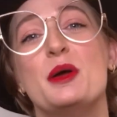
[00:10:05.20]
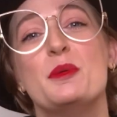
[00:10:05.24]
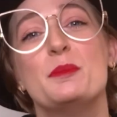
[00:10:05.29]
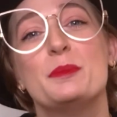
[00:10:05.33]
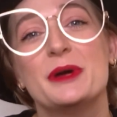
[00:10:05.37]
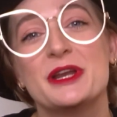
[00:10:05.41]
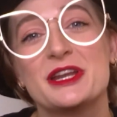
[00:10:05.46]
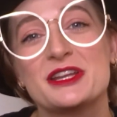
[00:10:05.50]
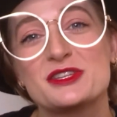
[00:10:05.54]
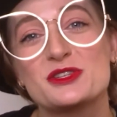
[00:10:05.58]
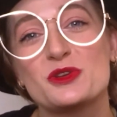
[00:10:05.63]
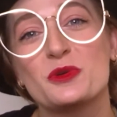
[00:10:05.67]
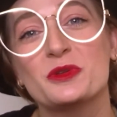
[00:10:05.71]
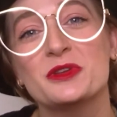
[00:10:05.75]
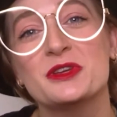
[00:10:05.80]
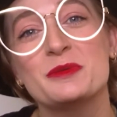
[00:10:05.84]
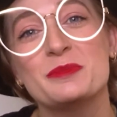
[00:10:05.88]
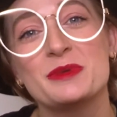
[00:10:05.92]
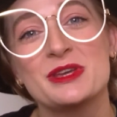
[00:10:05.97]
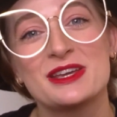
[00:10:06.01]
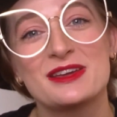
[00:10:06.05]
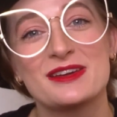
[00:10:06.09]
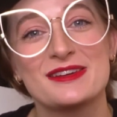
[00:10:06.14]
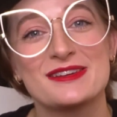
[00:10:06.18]
but it's only
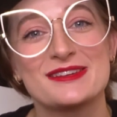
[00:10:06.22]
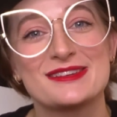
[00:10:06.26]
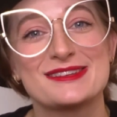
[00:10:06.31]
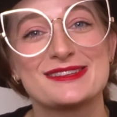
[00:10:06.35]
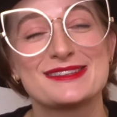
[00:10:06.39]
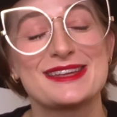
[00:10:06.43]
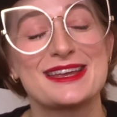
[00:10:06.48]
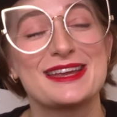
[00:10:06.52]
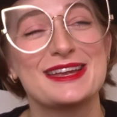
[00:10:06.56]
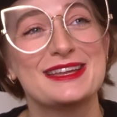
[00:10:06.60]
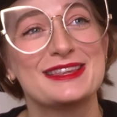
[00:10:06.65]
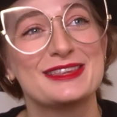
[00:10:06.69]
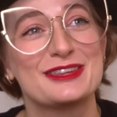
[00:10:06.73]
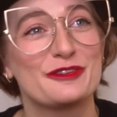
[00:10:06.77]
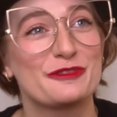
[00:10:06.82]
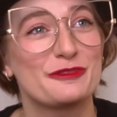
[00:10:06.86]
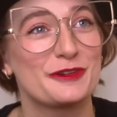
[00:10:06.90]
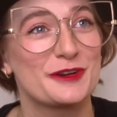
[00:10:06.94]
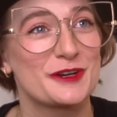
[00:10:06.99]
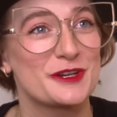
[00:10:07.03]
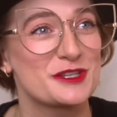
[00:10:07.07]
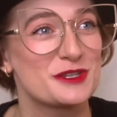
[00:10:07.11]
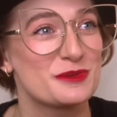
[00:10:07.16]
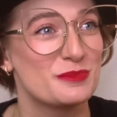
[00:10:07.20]
because in the
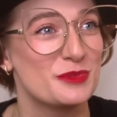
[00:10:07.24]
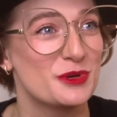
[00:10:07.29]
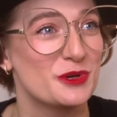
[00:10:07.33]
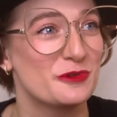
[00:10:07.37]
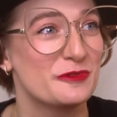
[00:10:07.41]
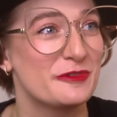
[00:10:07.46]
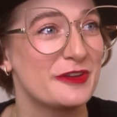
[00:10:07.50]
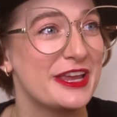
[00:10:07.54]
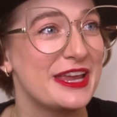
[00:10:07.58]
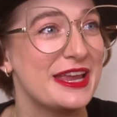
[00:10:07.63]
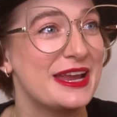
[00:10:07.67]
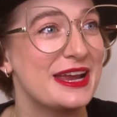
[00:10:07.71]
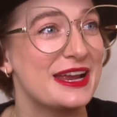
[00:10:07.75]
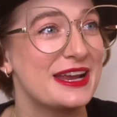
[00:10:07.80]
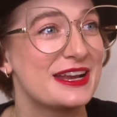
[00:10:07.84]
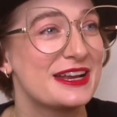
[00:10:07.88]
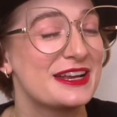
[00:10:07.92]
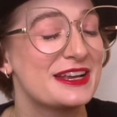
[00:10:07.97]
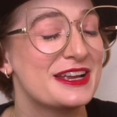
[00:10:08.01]
first movie,